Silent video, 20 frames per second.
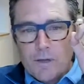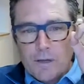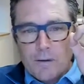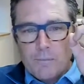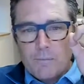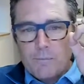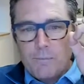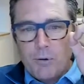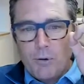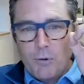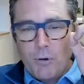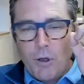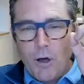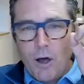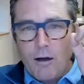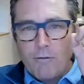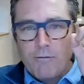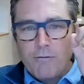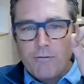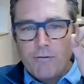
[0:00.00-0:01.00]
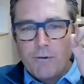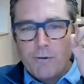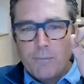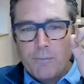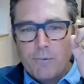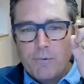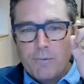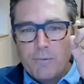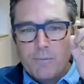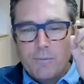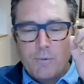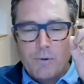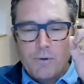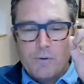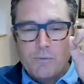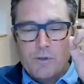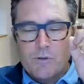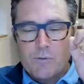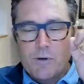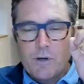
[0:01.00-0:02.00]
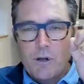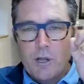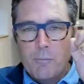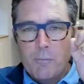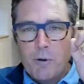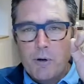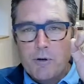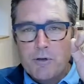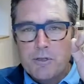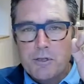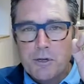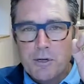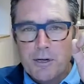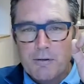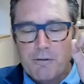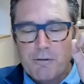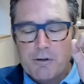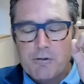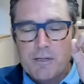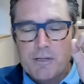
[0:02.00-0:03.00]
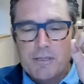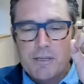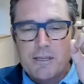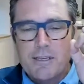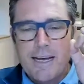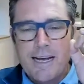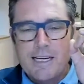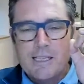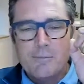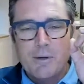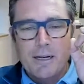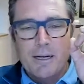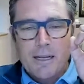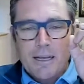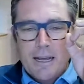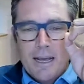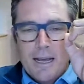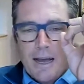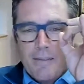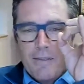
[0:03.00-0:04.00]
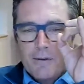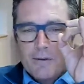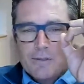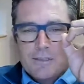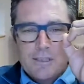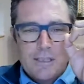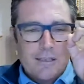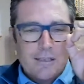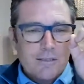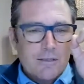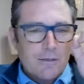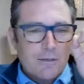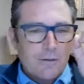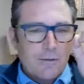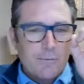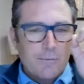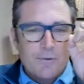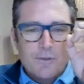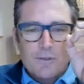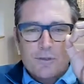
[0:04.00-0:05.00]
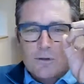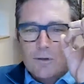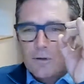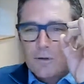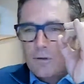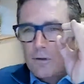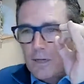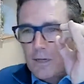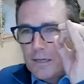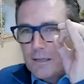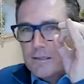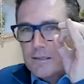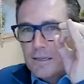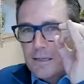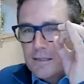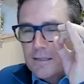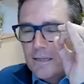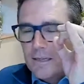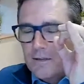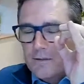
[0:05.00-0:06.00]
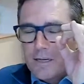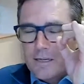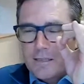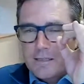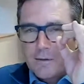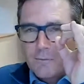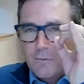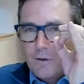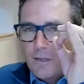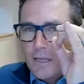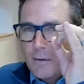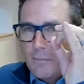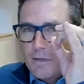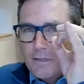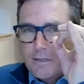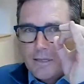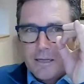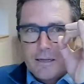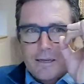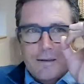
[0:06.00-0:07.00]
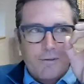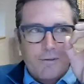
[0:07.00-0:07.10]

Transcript: pull off, which we call a posterior vitreous detachment. And they'll see this little circle. And it's interesting with them is that if